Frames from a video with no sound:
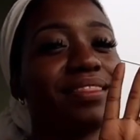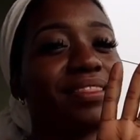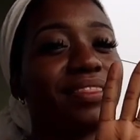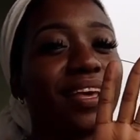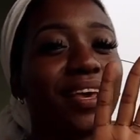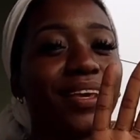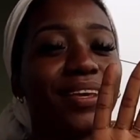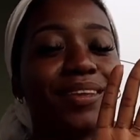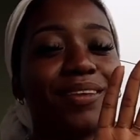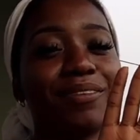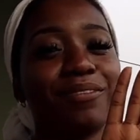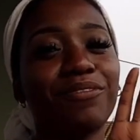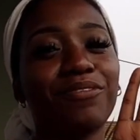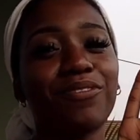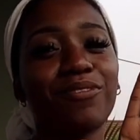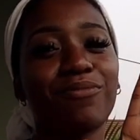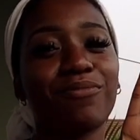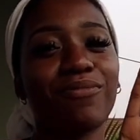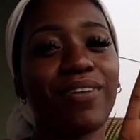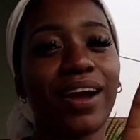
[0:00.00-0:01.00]
thank you
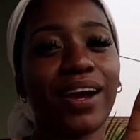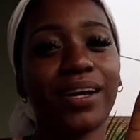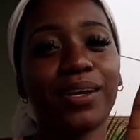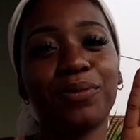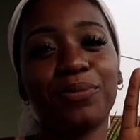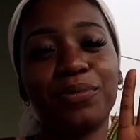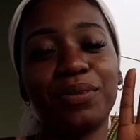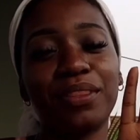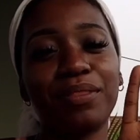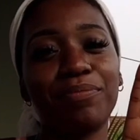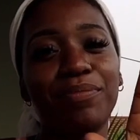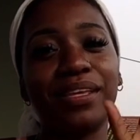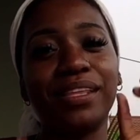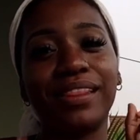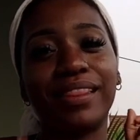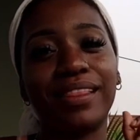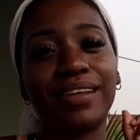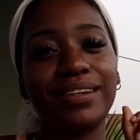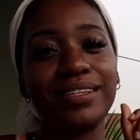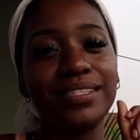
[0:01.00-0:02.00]
for rocking with
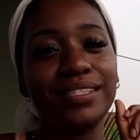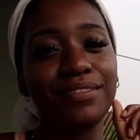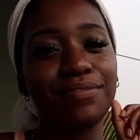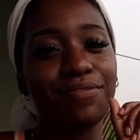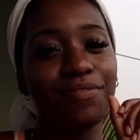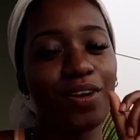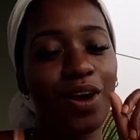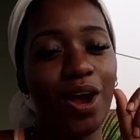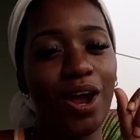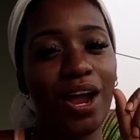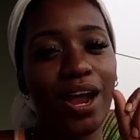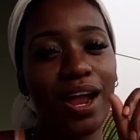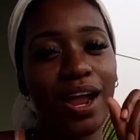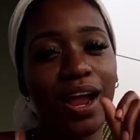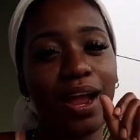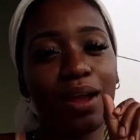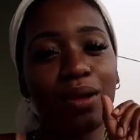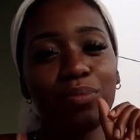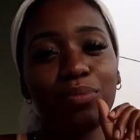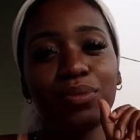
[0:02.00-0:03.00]
me thus far.
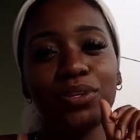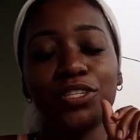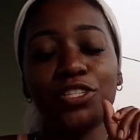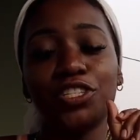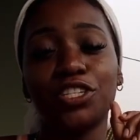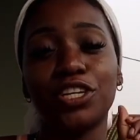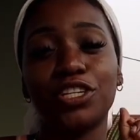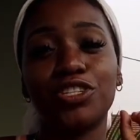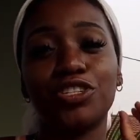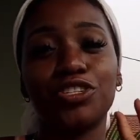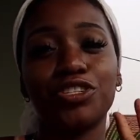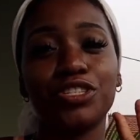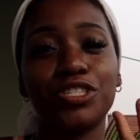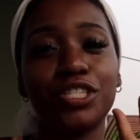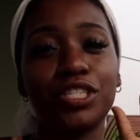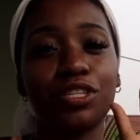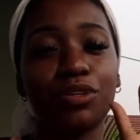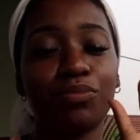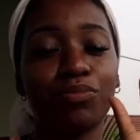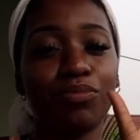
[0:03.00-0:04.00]
I appreciate your
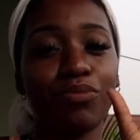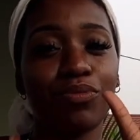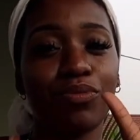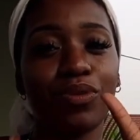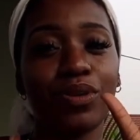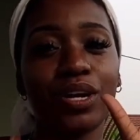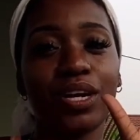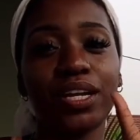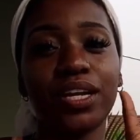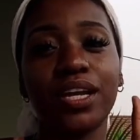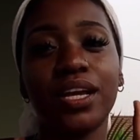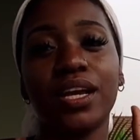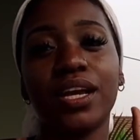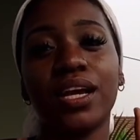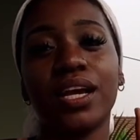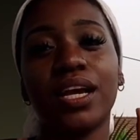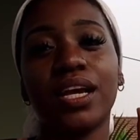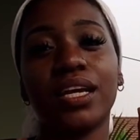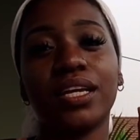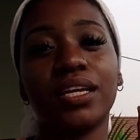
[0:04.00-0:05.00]
support,
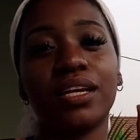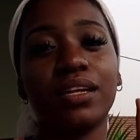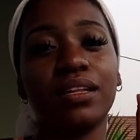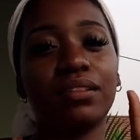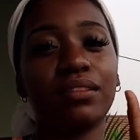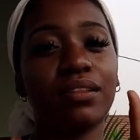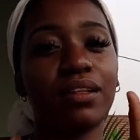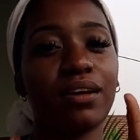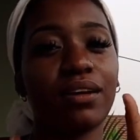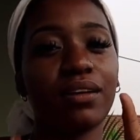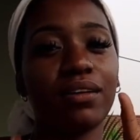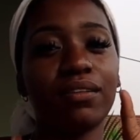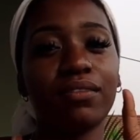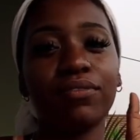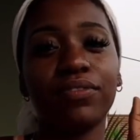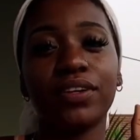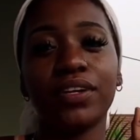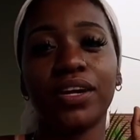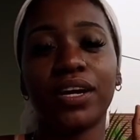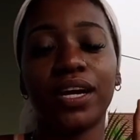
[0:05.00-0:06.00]
your love,
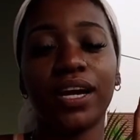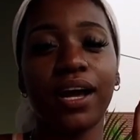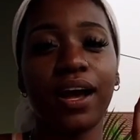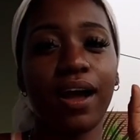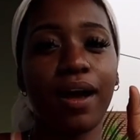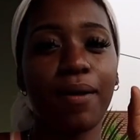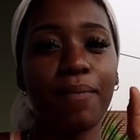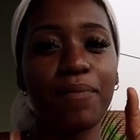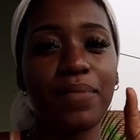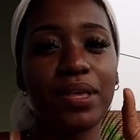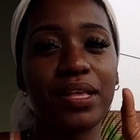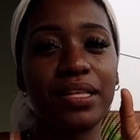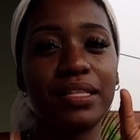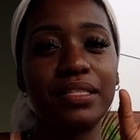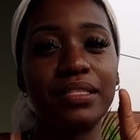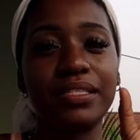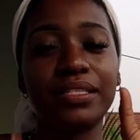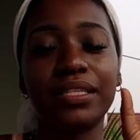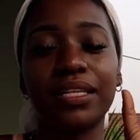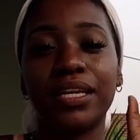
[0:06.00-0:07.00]
your
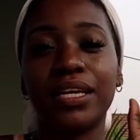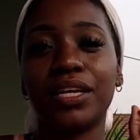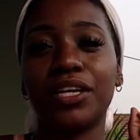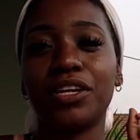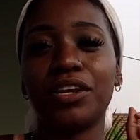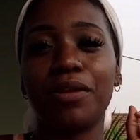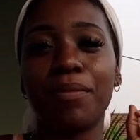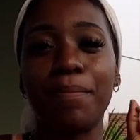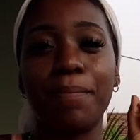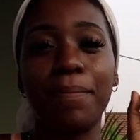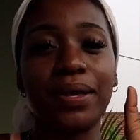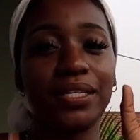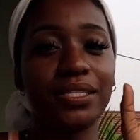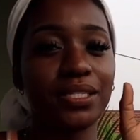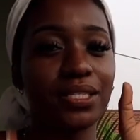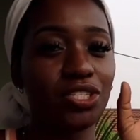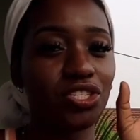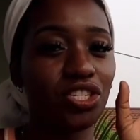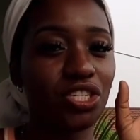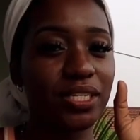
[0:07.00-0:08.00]
comments, your
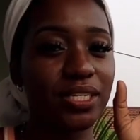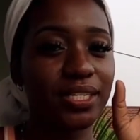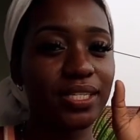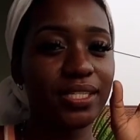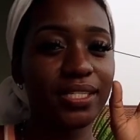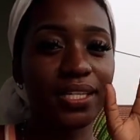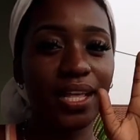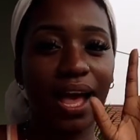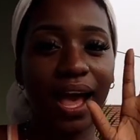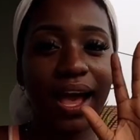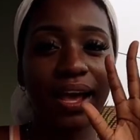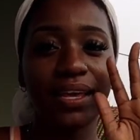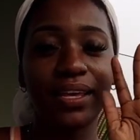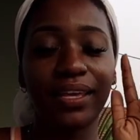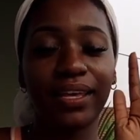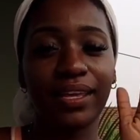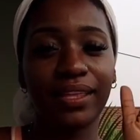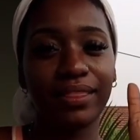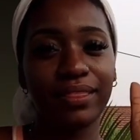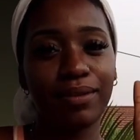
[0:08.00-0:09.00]
messages. I
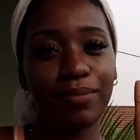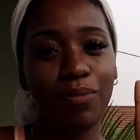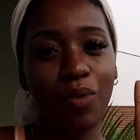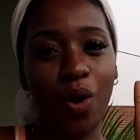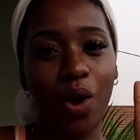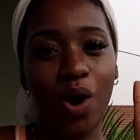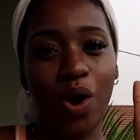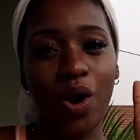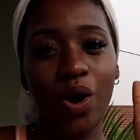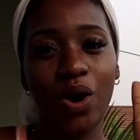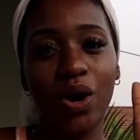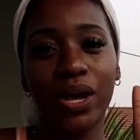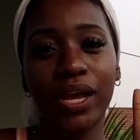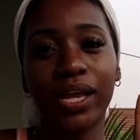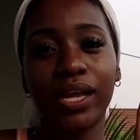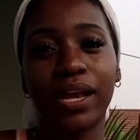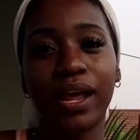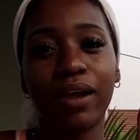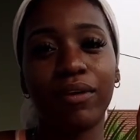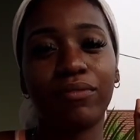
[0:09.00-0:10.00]
get them all,
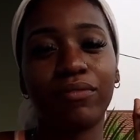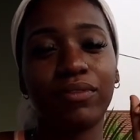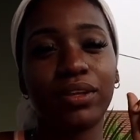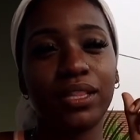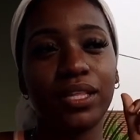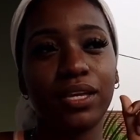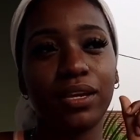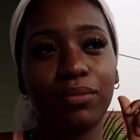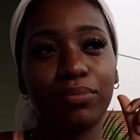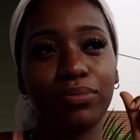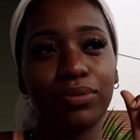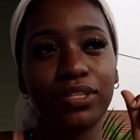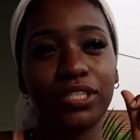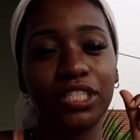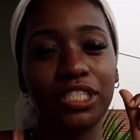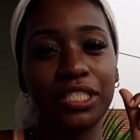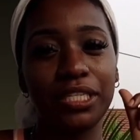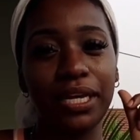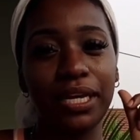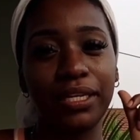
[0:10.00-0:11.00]
and I really
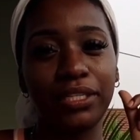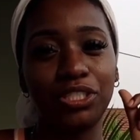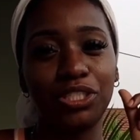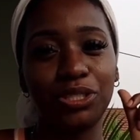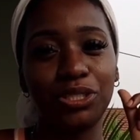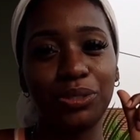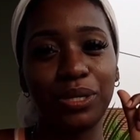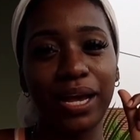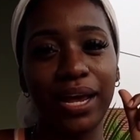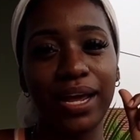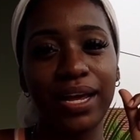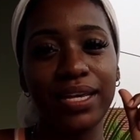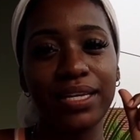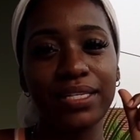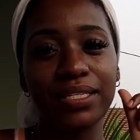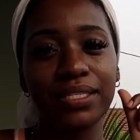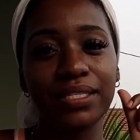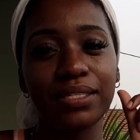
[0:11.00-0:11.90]
appreciate you guys.